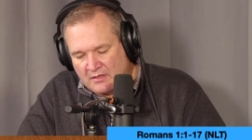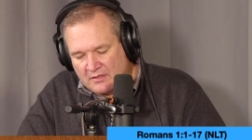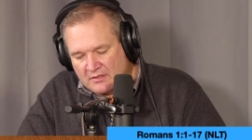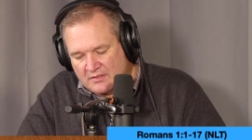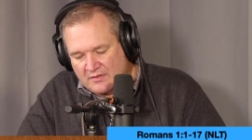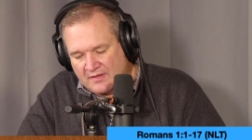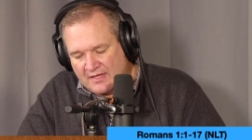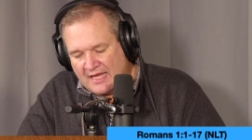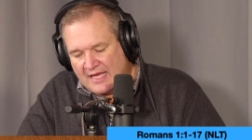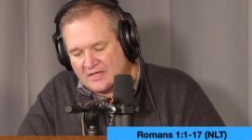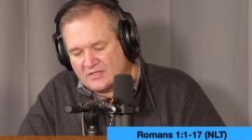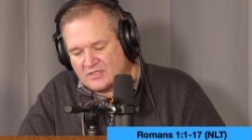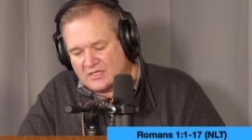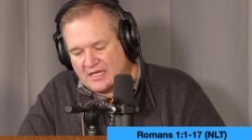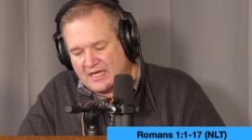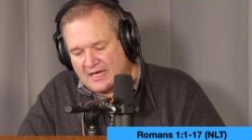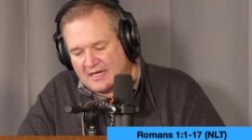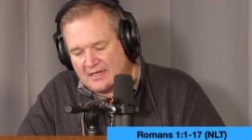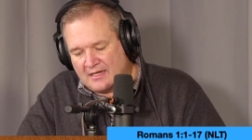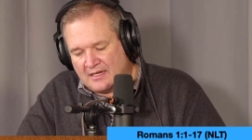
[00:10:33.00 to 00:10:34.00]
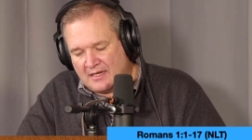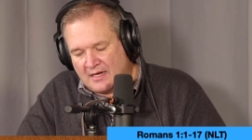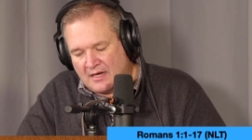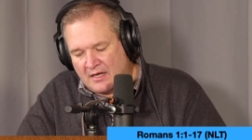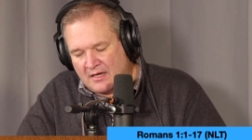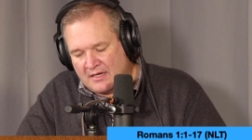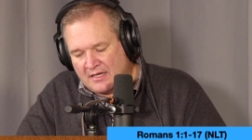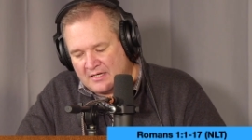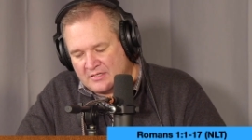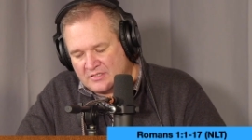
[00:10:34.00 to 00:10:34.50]
to the educated and
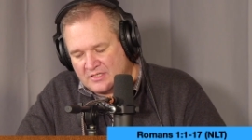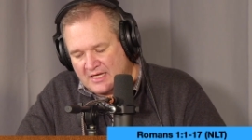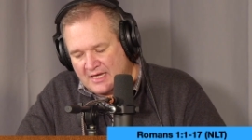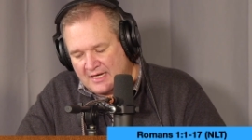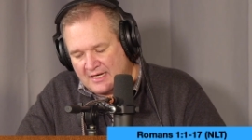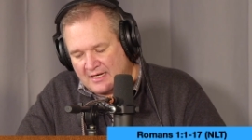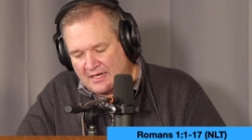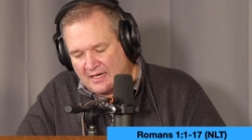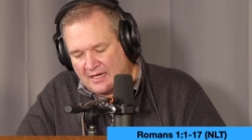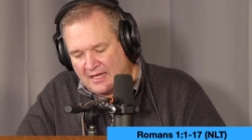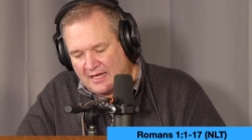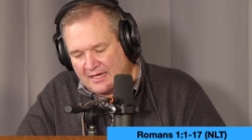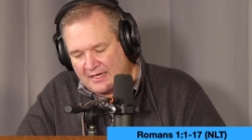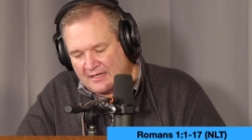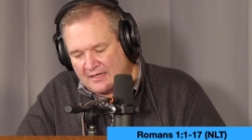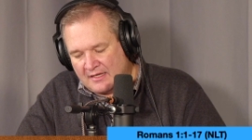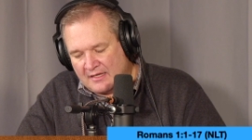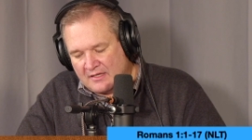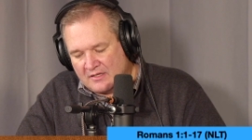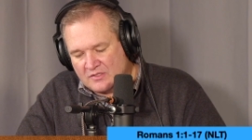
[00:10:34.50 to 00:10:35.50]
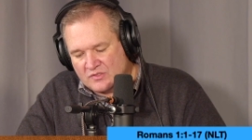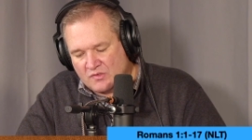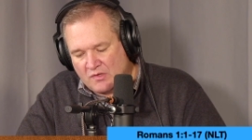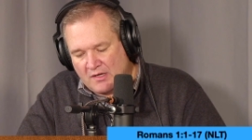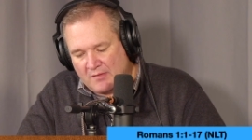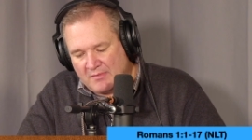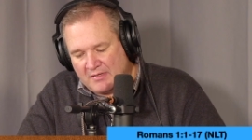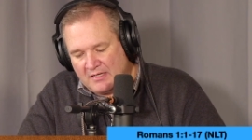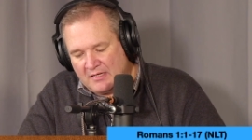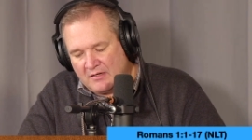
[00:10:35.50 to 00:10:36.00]
uneducated alike. So
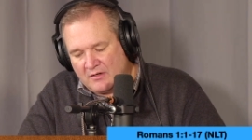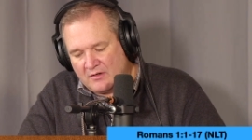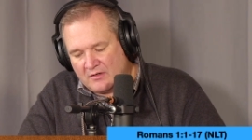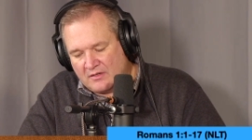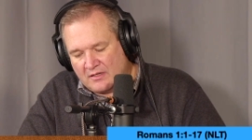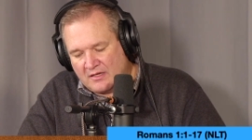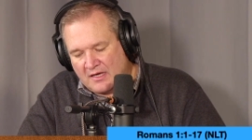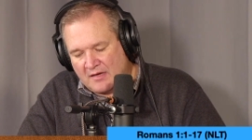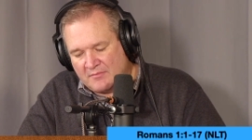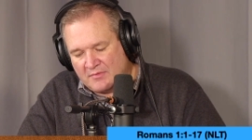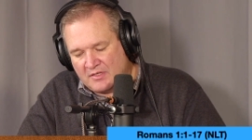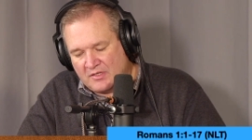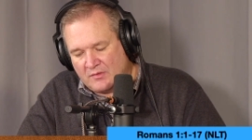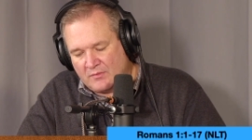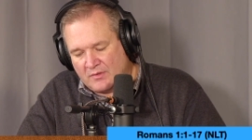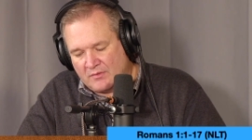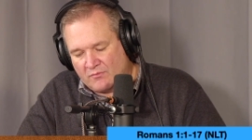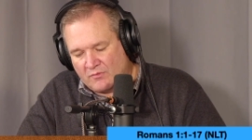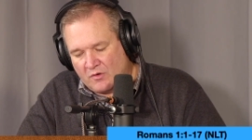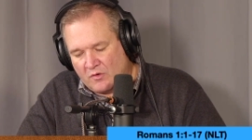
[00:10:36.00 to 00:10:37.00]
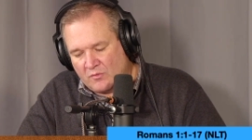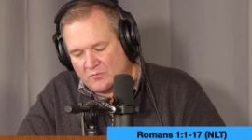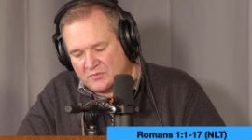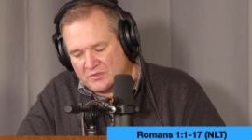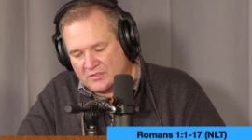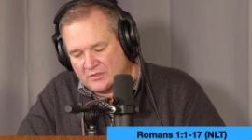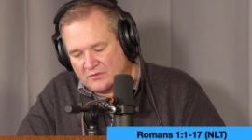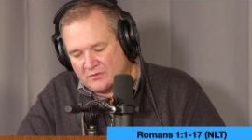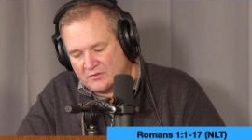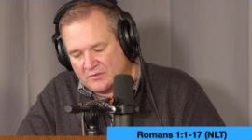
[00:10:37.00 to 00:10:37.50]
I am eager to come to you in Rome
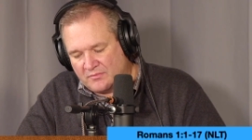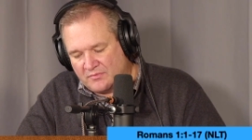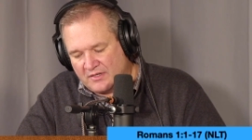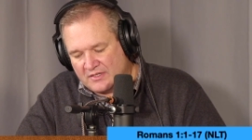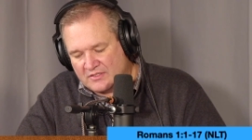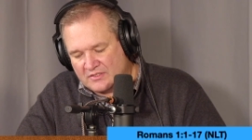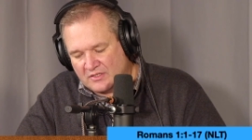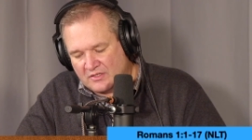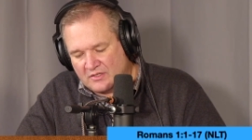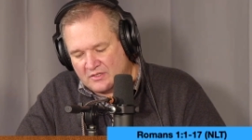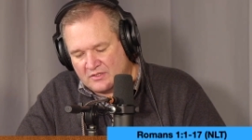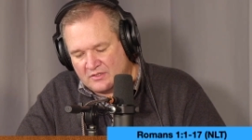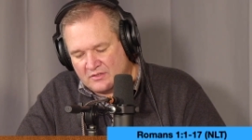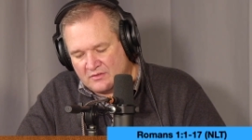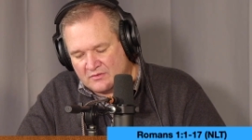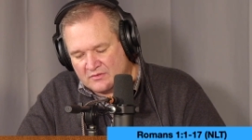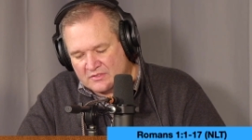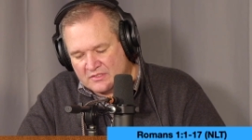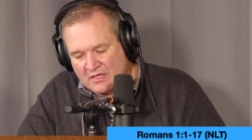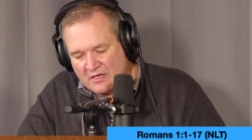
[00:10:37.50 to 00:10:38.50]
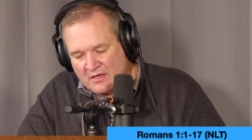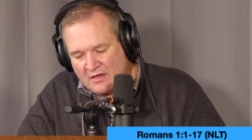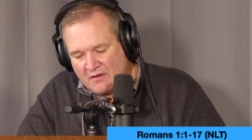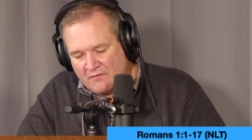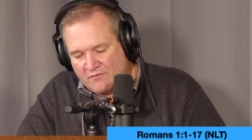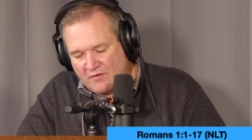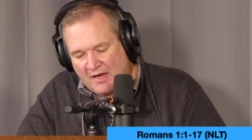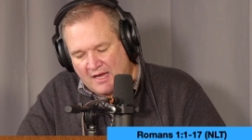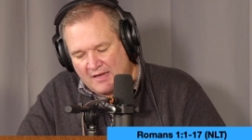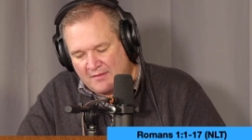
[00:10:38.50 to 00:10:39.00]
too to preach the good news.
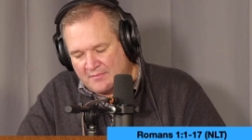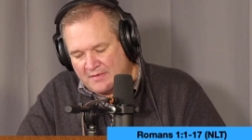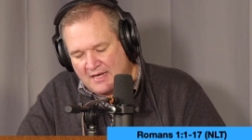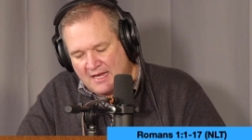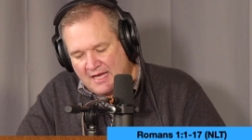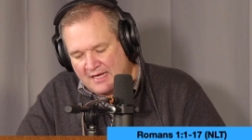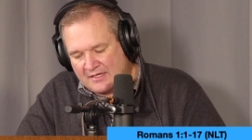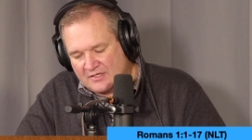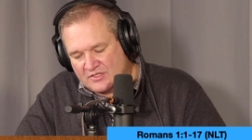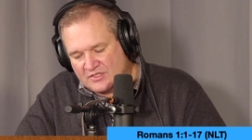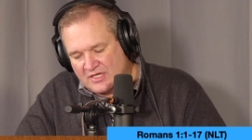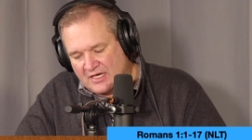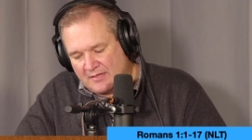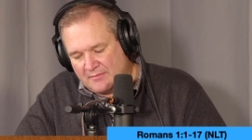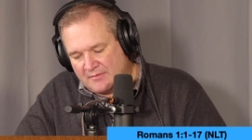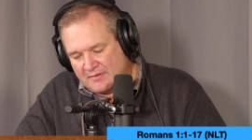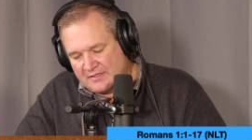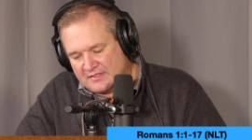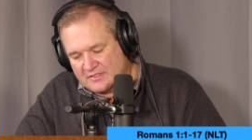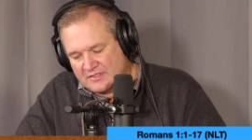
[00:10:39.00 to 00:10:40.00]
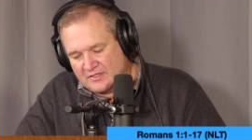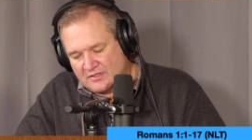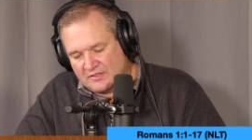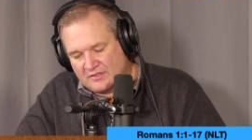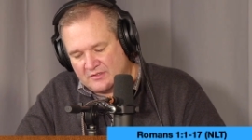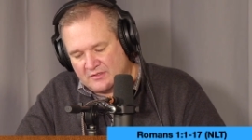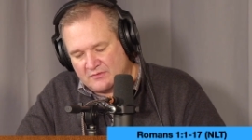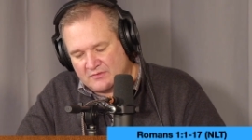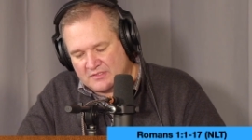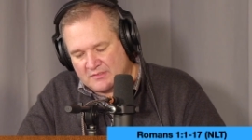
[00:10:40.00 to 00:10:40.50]
For I am not ashamed of this
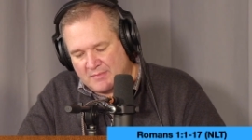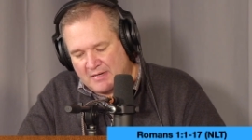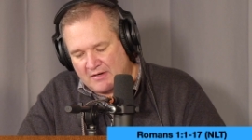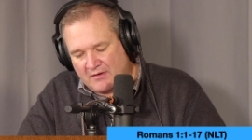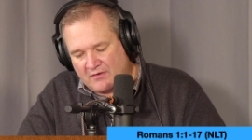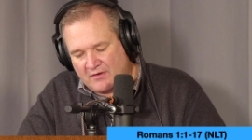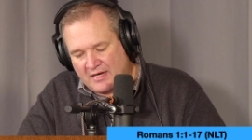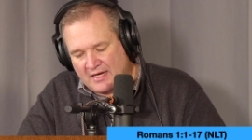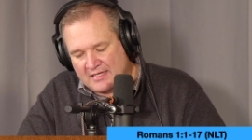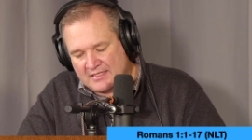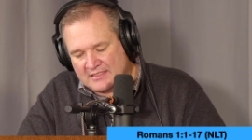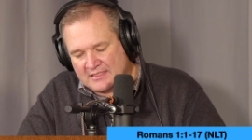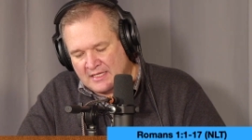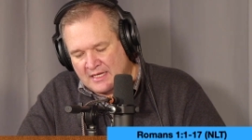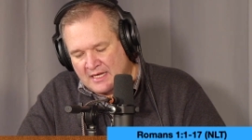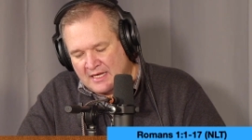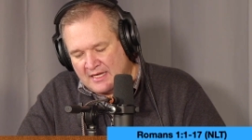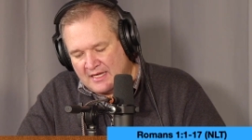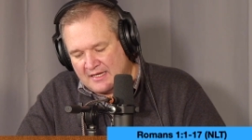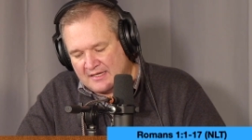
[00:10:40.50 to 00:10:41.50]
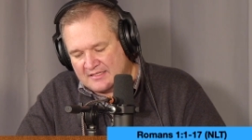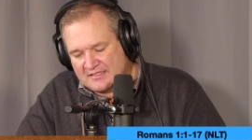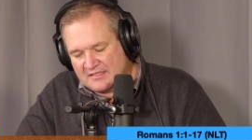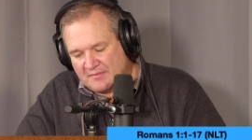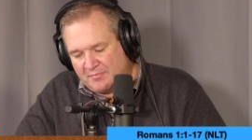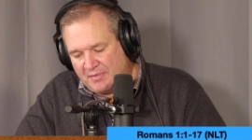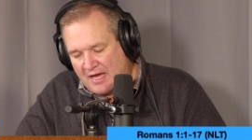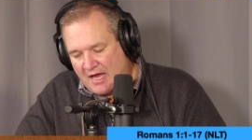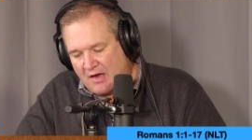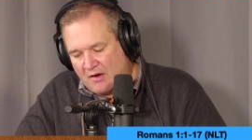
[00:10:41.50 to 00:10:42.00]
good news about Christ. It is the
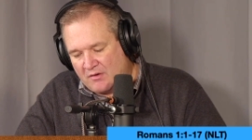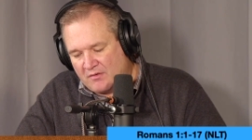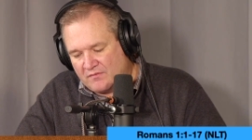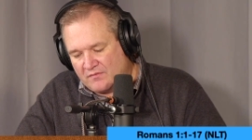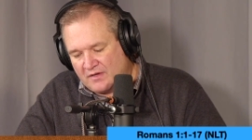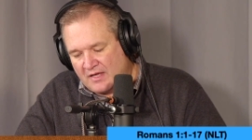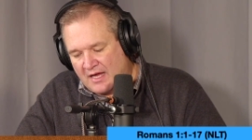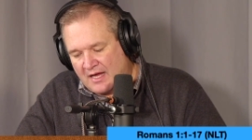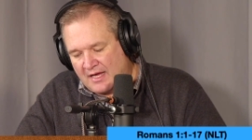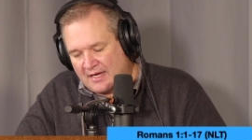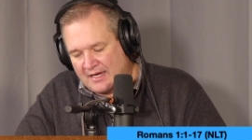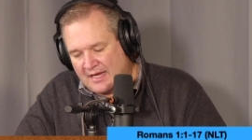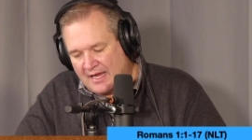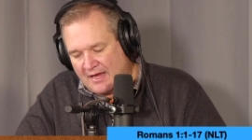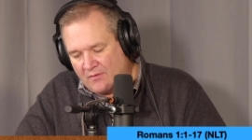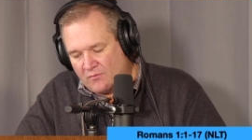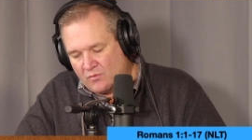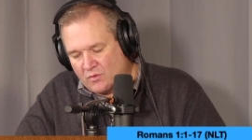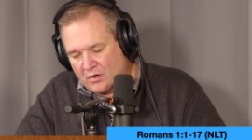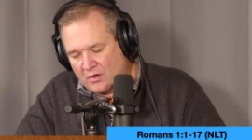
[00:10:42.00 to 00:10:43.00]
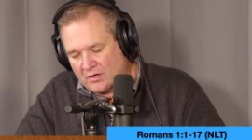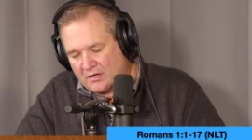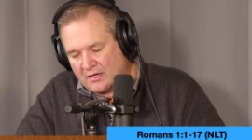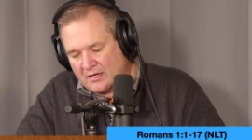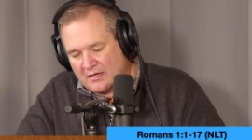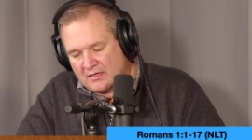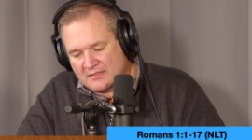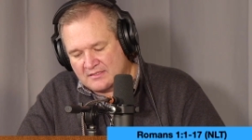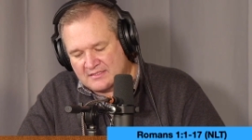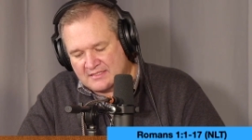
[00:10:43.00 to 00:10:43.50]
power of God at work,
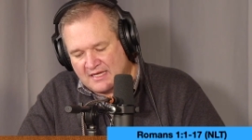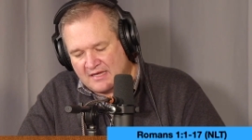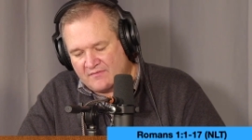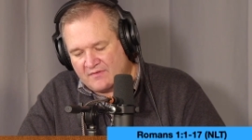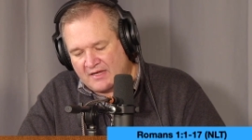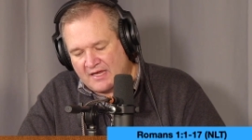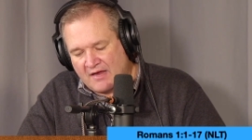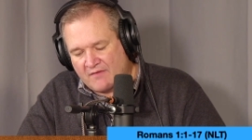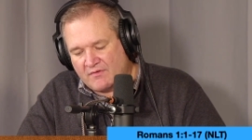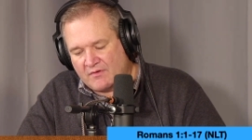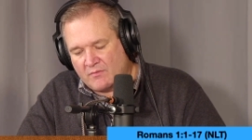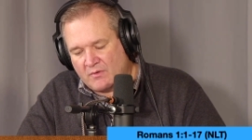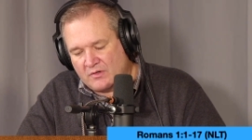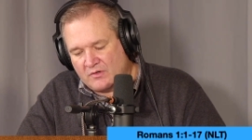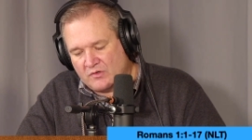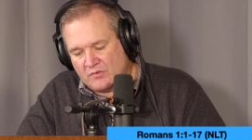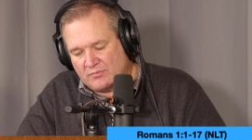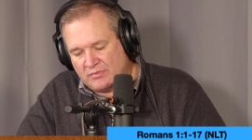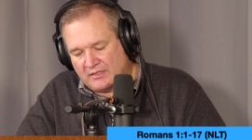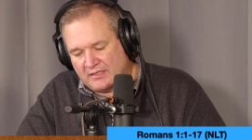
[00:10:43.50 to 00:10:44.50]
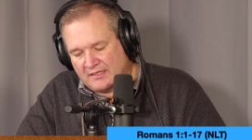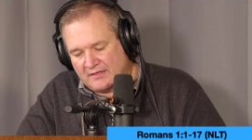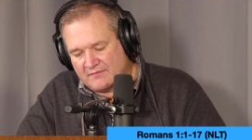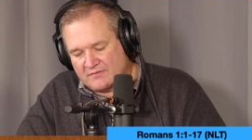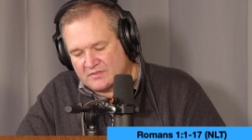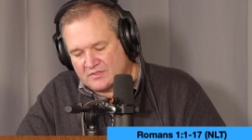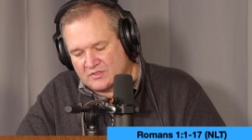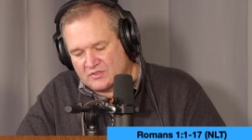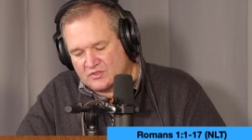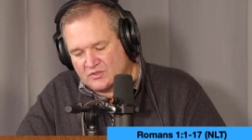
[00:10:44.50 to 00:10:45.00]
saving everyone who
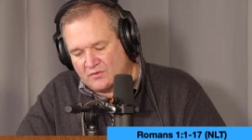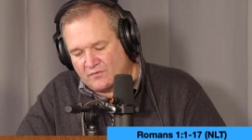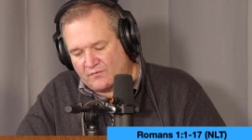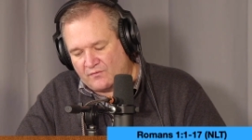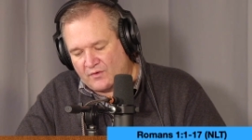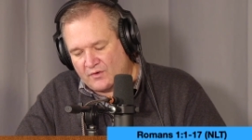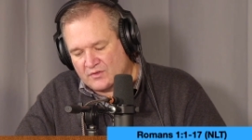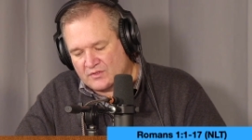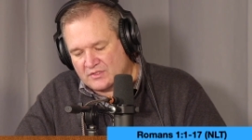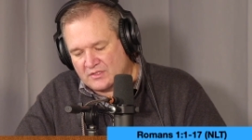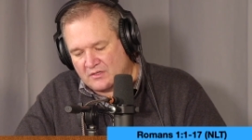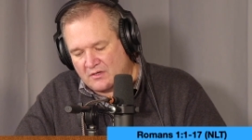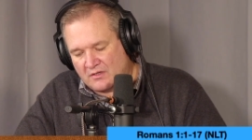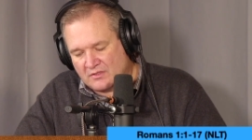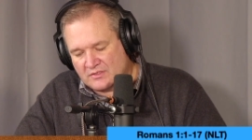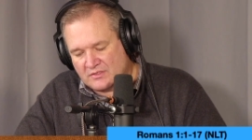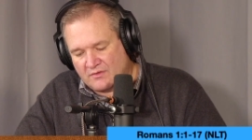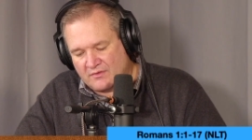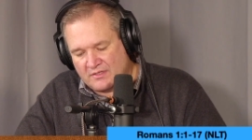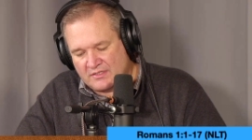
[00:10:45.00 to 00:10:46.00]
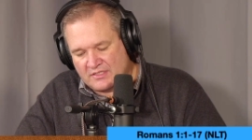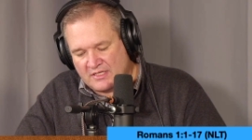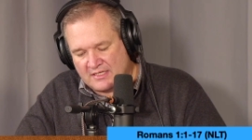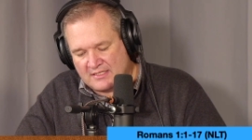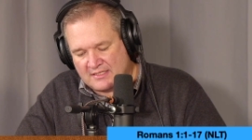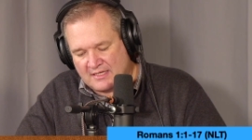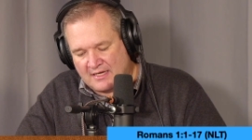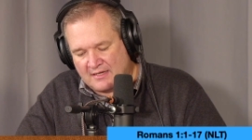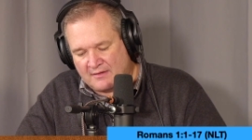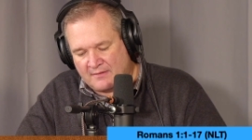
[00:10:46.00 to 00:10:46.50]
believes, the Jew first and also the
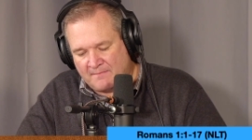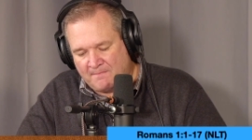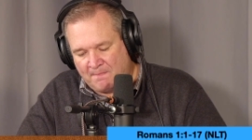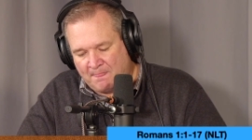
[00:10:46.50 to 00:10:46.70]
Gentile.